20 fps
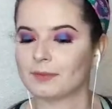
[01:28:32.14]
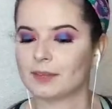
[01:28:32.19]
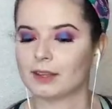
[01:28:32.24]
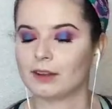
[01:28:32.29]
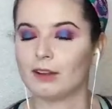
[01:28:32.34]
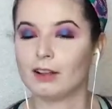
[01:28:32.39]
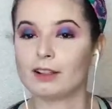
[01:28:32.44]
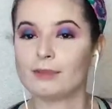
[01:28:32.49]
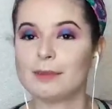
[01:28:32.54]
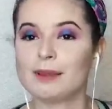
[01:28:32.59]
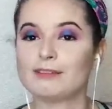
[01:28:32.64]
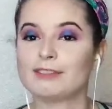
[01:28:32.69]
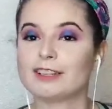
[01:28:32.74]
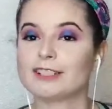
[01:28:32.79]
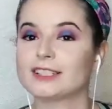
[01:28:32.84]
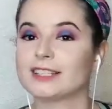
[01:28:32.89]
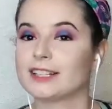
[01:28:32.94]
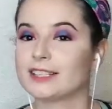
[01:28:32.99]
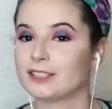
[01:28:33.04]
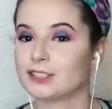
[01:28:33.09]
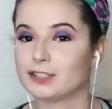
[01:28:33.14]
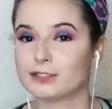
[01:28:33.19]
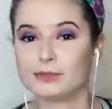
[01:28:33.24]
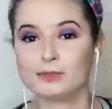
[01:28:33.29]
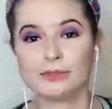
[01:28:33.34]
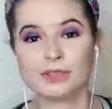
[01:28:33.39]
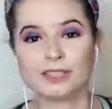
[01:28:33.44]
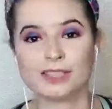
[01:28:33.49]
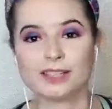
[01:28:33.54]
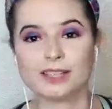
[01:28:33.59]
all of my friends that do
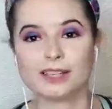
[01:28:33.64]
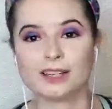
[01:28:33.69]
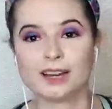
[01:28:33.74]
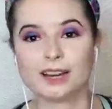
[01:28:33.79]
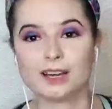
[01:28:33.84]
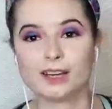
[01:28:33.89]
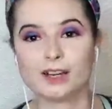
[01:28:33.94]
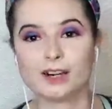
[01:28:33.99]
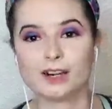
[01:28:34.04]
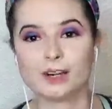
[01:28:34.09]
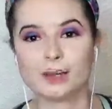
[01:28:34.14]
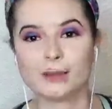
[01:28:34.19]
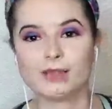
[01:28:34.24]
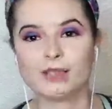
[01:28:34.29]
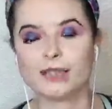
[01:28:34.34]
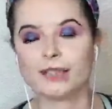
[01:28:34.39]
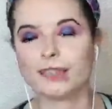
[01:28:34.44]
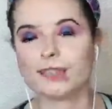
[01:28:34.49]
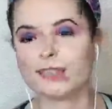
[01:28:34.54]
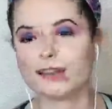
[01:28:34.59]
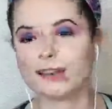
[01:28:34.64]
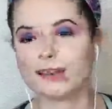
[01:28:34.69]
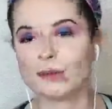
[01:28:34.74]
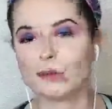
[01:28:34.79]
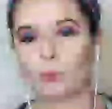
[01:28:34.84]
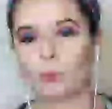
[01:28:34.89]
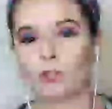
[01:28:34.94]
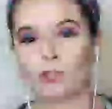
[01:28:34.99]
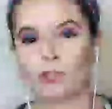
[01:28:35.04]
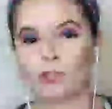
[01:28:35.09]
visit Europe say that
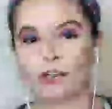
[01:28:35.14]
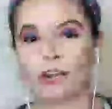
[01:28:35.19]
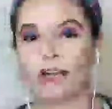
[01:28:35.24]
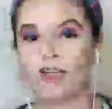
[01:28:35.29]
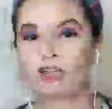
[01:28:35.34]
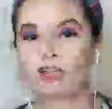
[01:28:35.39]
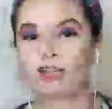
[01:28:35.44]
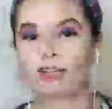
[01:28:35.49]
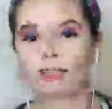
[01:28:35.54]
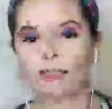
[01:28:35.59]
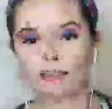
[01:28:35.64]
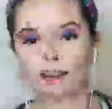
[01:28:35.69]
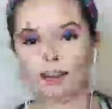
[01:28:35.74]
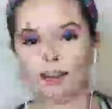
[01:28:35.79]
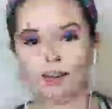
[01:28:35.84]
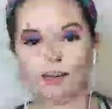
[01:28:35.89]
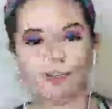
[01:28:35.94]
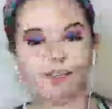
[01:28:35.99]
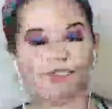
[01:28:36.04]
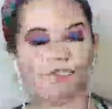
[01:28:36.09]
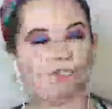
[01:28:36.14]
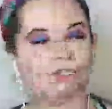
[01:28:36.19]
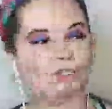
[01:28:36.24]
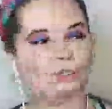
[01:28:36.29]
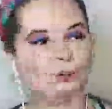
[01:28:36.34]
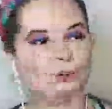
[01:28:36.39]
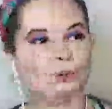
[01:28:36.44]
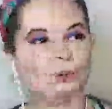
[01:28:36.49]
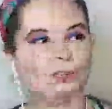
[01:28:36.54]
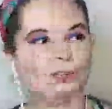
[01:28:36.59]
once you're actually there, it is
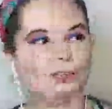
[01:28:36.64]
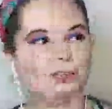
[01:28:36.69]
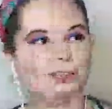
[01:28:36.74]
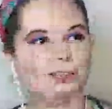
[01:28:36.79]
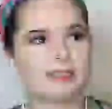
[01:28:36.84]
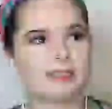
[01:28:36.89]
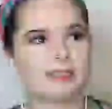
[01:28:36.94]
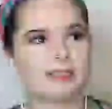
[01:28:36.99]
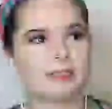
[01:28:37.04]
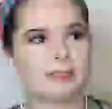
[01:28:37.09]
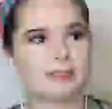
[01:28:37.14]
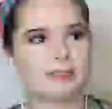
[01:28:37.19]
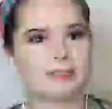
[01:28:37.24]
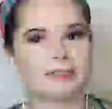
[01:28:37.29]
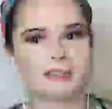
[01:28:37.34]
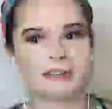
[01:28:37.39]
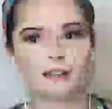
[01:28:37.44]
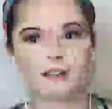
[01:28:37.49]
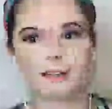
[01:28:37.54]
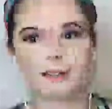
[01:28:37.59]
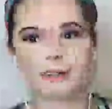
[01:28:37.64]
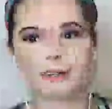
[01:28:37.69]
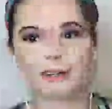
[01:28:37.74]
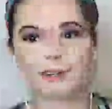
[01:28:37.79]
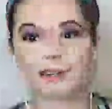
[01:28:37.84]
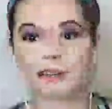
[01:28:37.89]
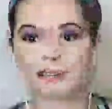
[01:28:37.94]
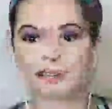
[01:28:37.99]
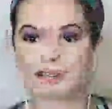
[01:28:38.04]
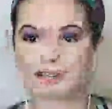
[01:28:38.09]
so easy to visit other
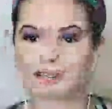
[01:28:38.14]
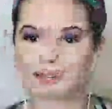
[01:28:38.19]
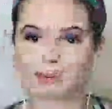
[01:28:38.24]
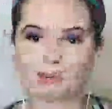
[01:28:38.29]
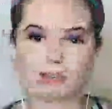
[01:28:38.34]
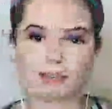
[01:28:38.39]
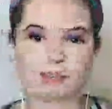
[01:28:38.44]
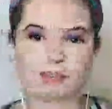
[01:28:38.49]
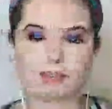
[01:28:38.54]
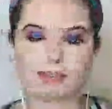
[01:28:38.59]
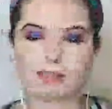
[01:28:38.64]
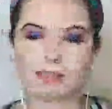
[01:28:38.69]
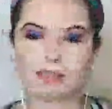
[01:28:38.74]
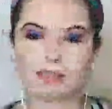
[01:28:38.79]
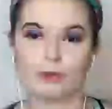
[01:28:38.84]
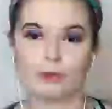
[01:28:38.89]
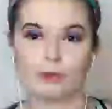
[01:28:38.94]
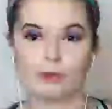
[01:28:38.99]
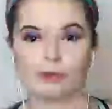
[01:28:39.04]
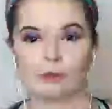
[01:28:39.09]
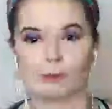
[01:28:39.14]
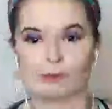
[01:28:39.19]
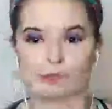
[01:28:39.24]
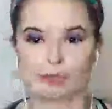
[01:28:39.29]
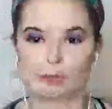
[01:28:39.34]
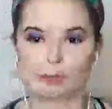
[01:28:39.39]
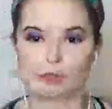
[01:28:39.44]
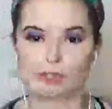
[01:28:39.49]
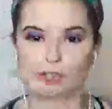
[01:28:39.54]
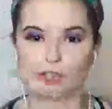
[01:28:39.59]
countries because everything's so close
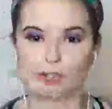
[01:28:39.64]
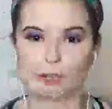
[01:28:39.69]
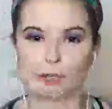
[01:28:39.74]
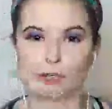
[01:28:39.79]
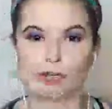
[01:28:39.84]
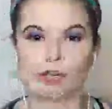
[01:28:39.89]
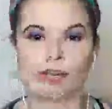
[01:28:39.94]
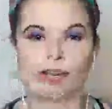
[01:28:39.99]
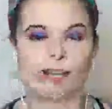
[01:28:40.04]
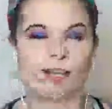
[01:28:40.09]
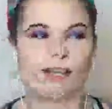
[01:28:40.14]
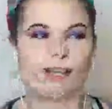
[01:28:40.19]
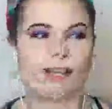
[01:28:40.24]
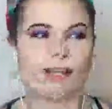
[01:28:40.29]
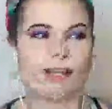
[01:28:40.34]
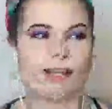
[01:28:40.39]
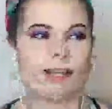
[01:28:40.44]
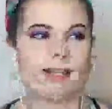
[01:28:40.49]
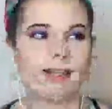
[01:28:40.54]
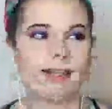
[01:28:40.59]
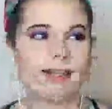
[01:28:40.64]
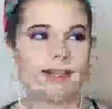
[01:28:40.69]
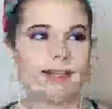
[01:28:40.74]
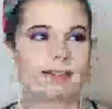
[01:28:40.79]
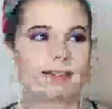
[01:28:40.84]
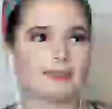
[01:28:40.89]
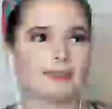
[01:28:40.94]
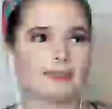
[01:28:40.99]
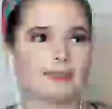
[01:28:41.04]
to each other, and